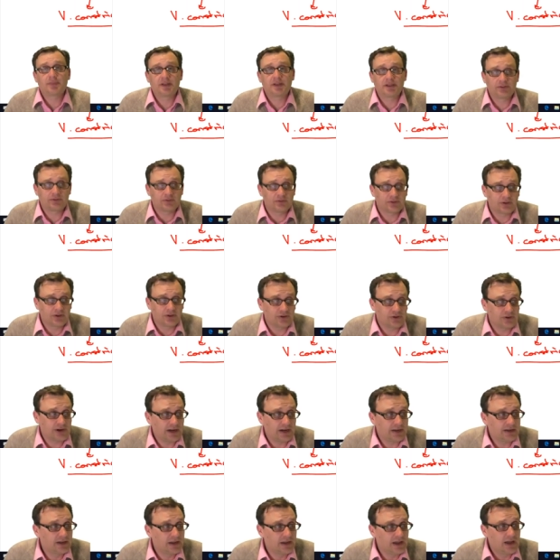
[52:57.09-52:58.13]
So as the muscles
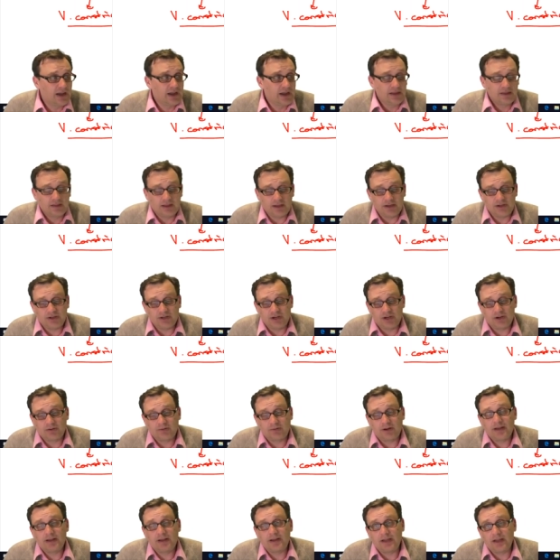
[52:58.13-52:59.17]
contract, they
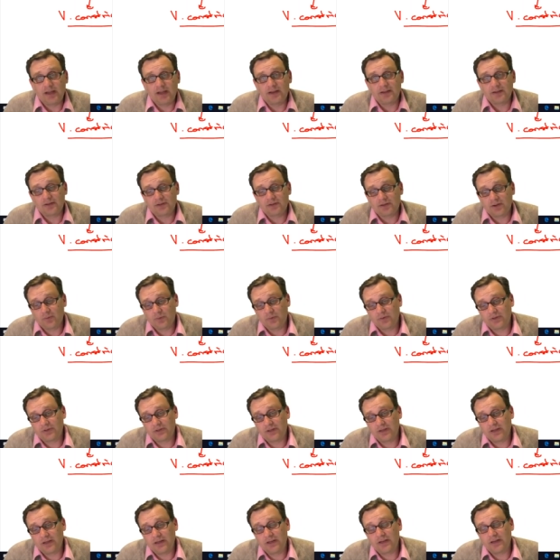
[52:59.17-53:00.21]
generate heat, and
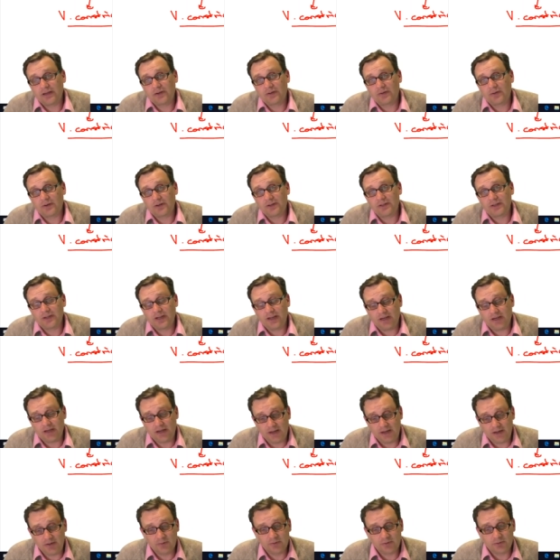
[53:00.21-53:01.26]
so we'll see an
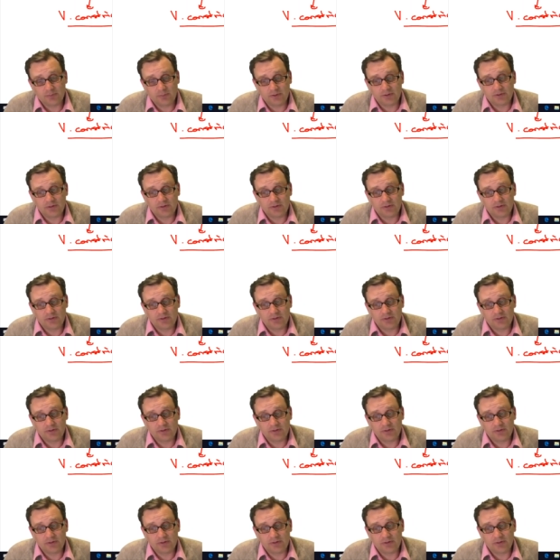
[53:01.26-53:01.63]
increase in heat